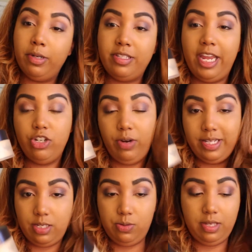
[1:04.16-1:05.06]
Mercier
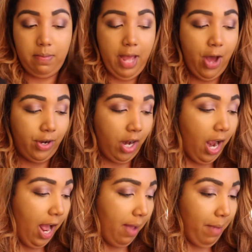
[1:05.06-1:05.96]
translucent
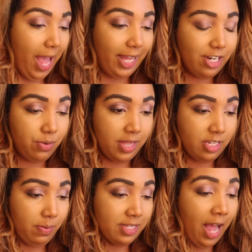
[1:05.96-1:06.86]
powder. I like doing
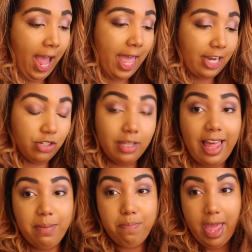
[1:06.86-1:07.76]
this because I actually
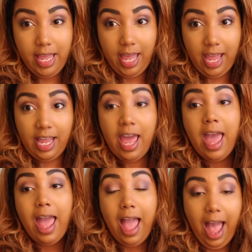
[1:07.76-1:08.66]
like baking
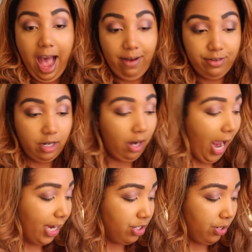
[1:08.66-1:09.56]
after
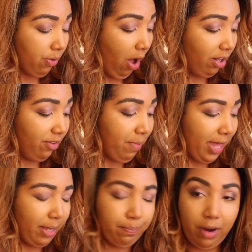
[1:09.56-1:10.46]
I do all of
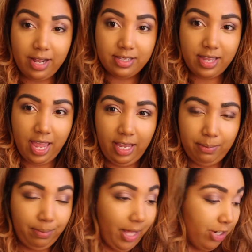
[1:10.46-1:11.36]
my like bronzing
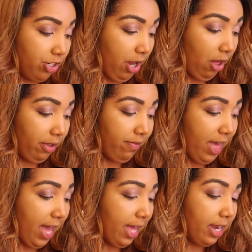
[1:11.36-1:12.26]
and blush and all of
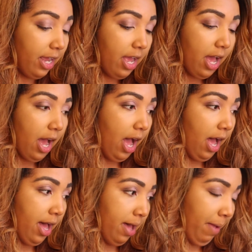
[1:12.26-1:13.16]
that.
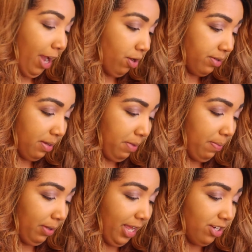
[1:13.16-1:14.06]
I know some
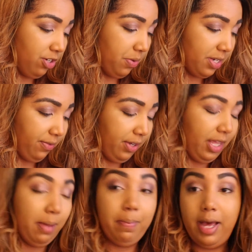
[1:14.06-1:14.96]
people like to do it
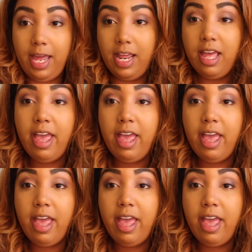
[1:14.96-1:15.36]
differently, but